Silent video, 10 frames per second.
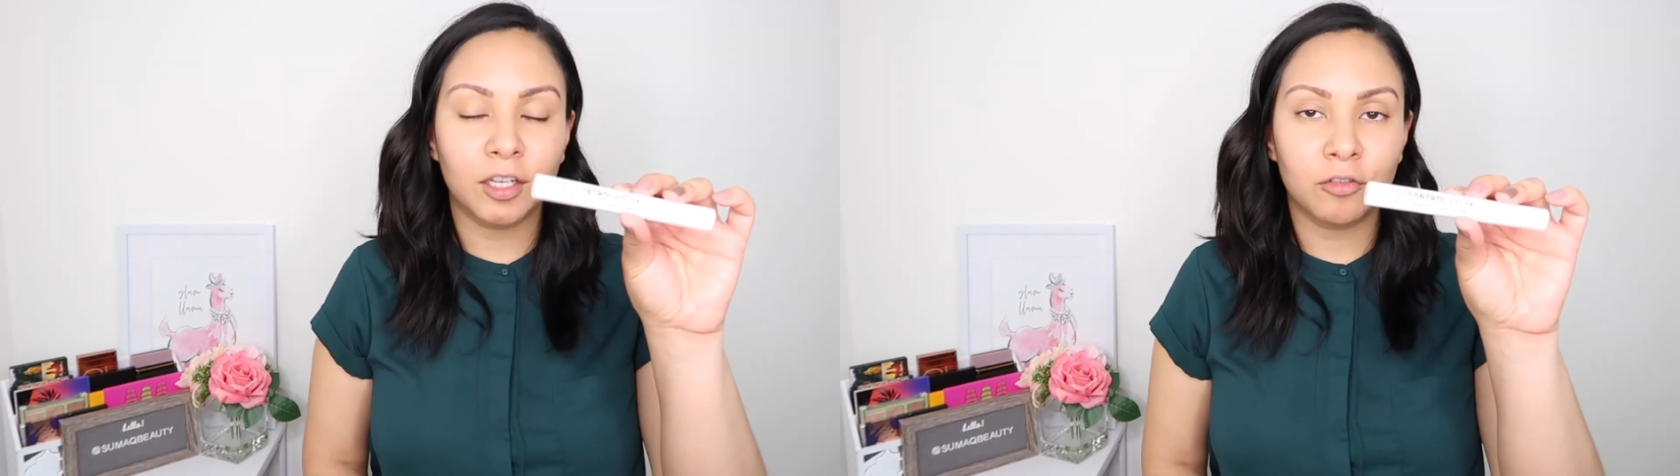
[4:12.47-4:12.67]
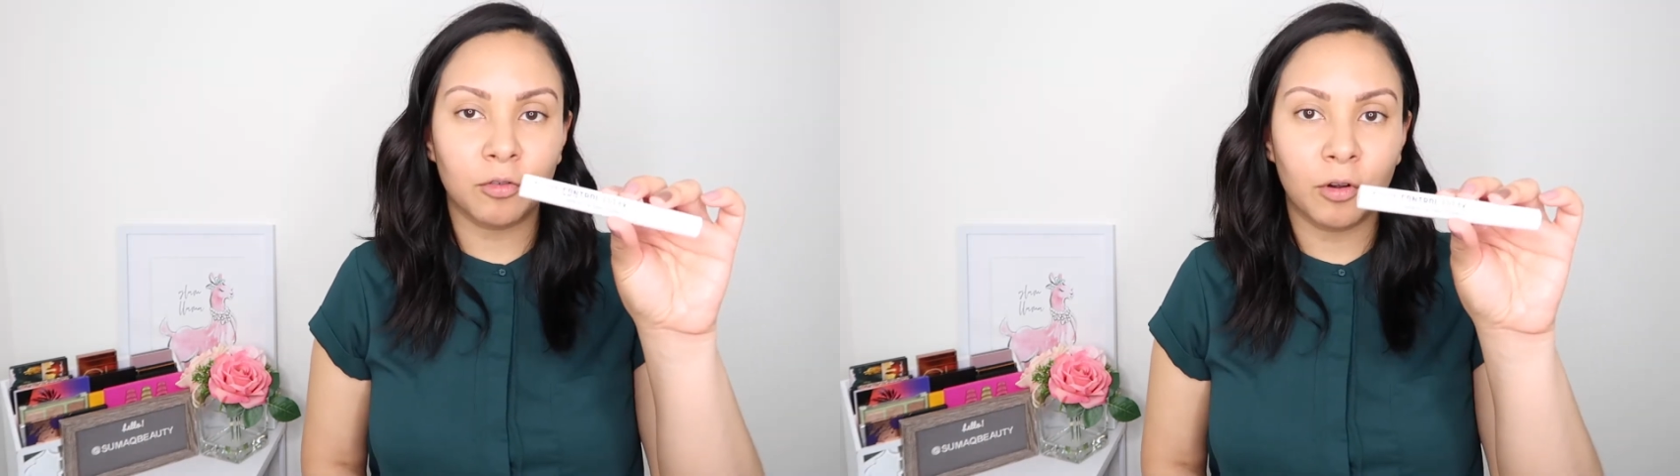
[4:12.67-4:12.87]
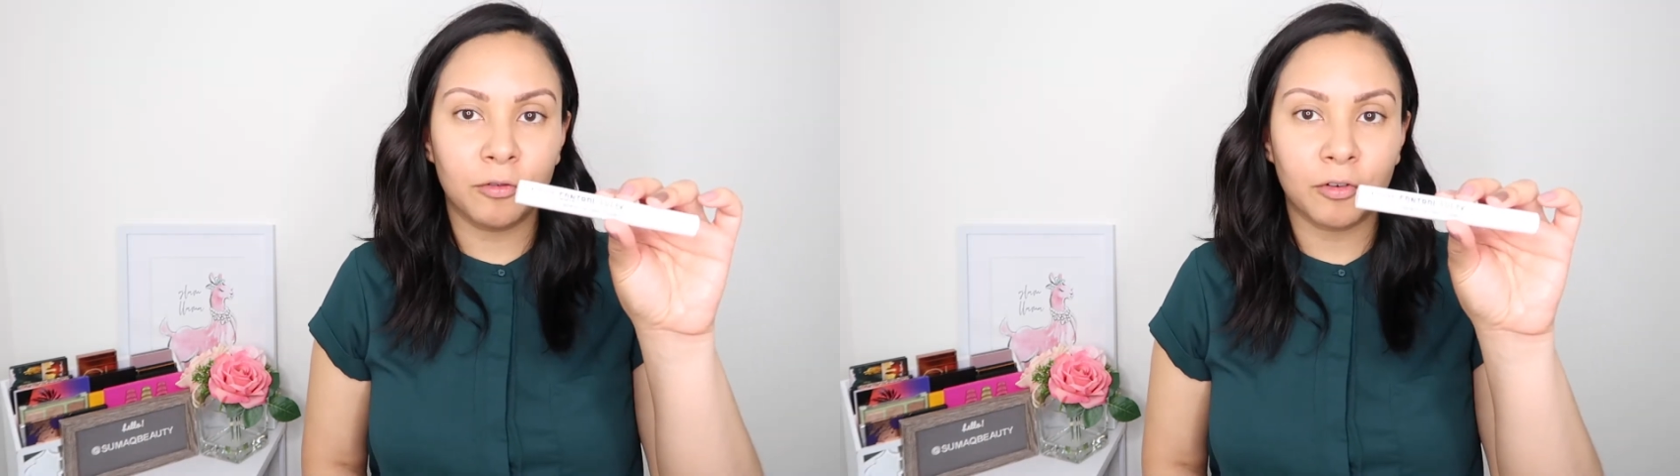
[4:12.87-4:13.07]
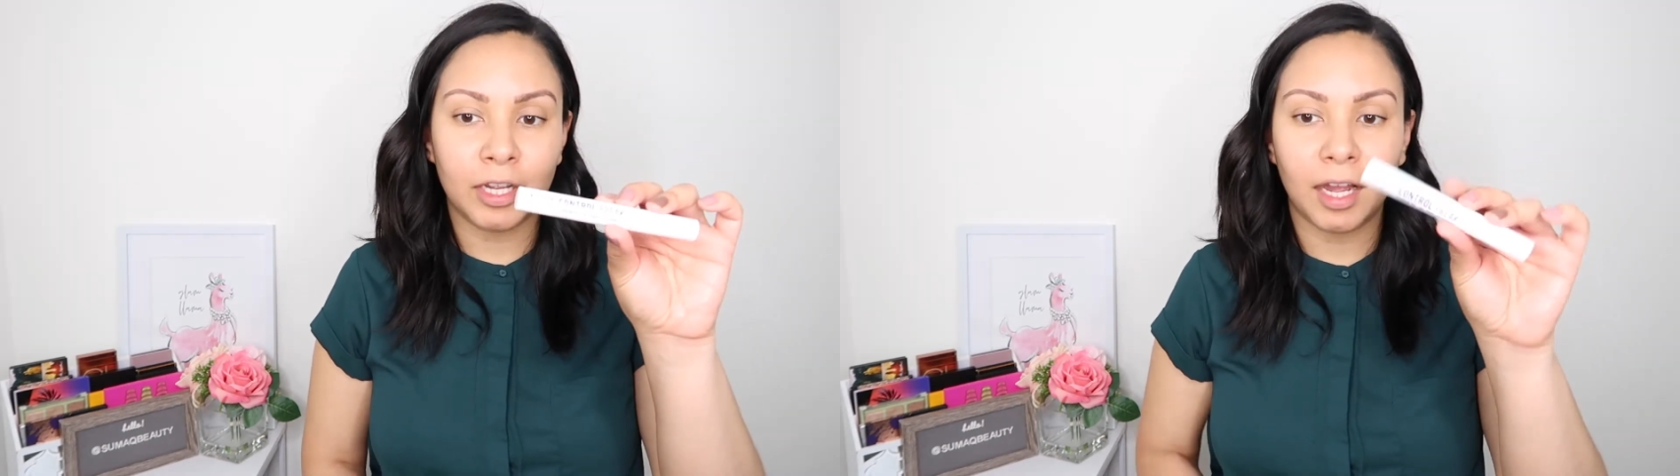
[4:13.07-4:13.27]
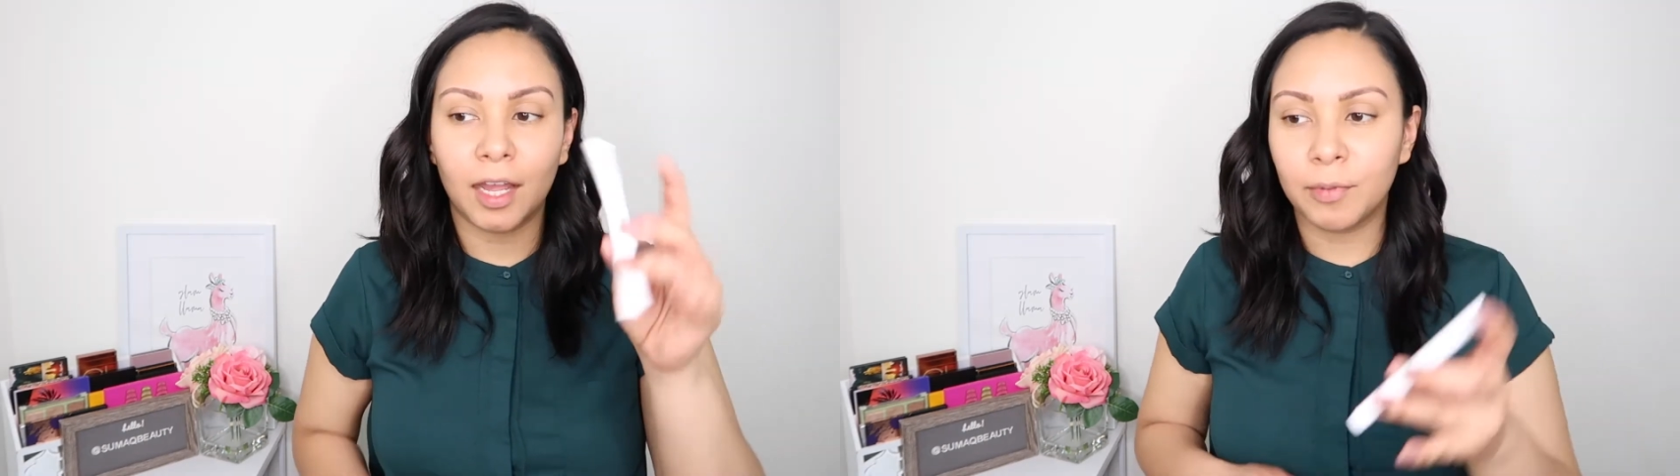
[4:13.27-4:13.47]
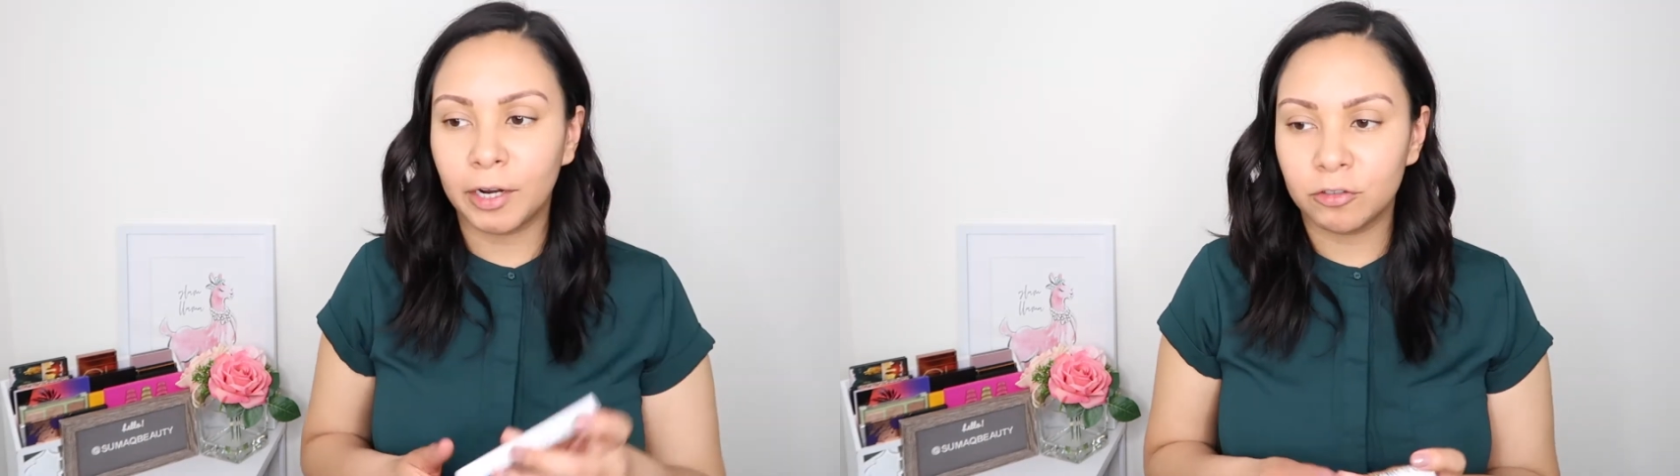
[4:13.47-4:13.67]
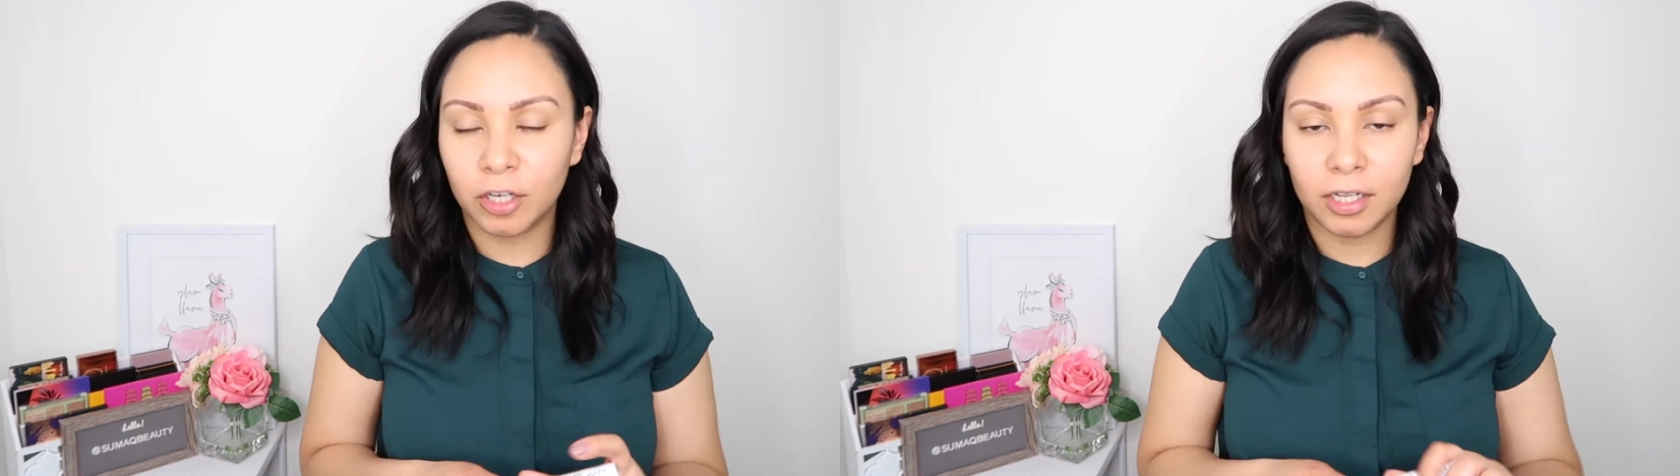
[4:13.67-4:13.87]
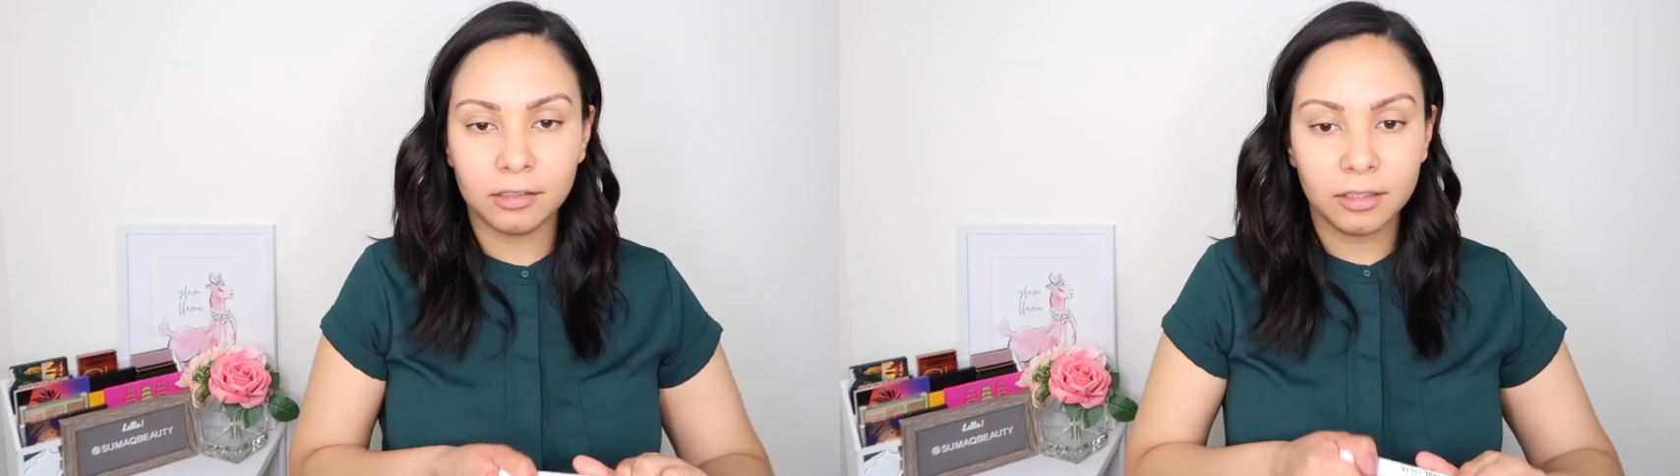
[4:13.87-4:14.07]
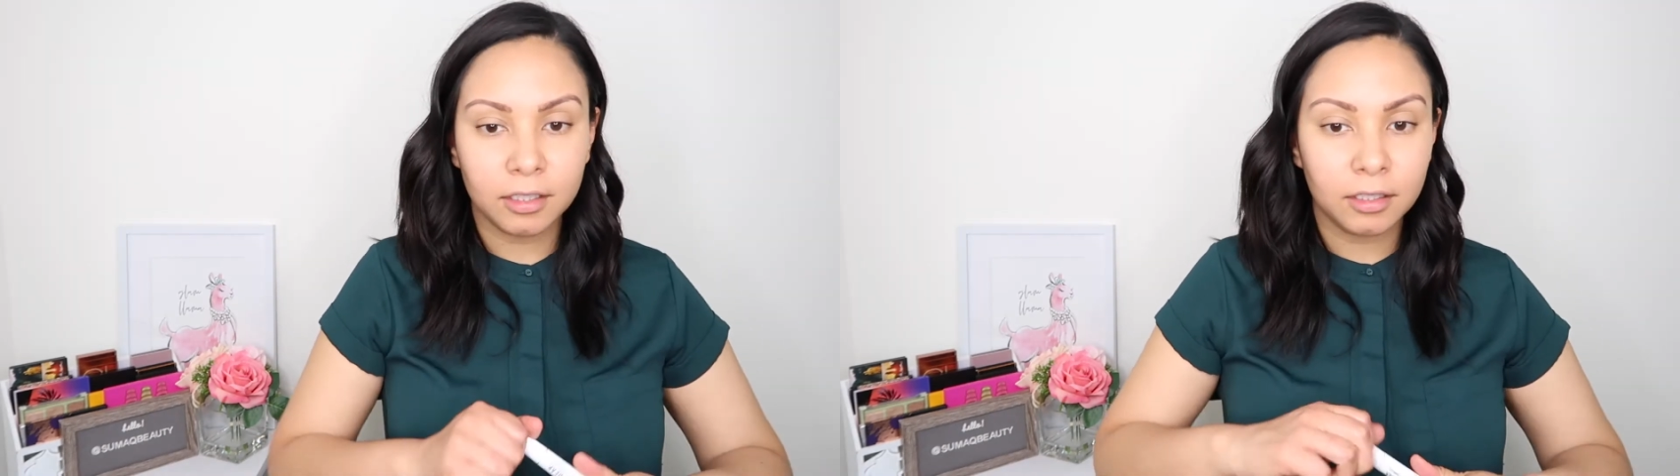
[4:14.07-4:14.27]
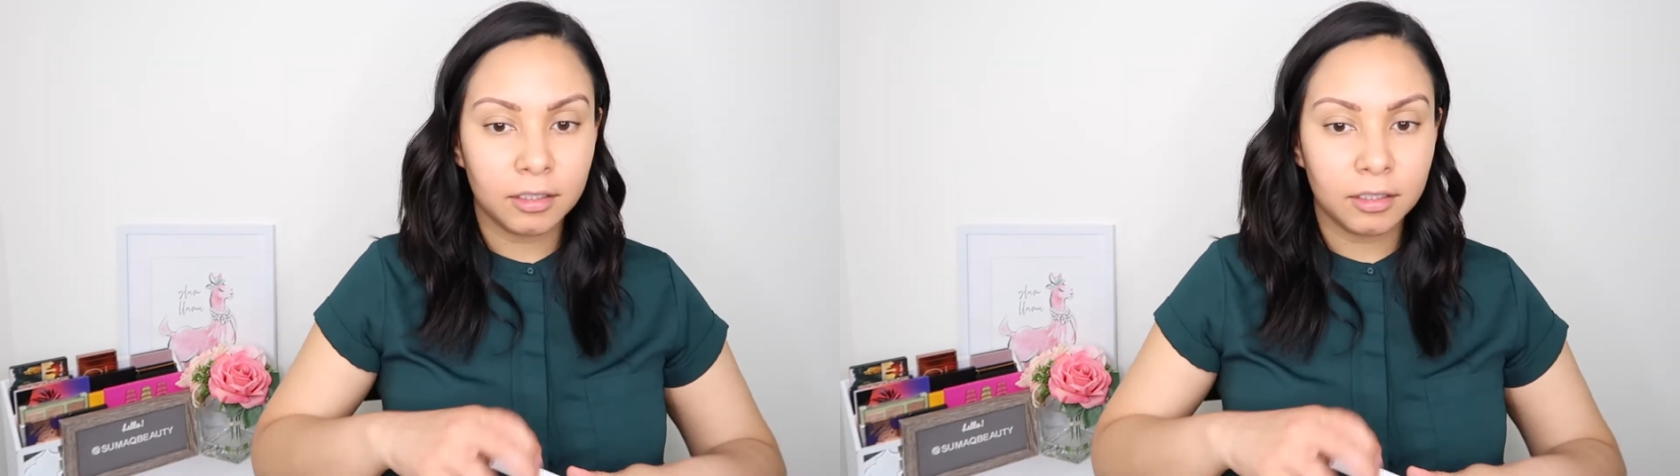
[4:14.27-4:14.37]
Control Freak eyebrow gel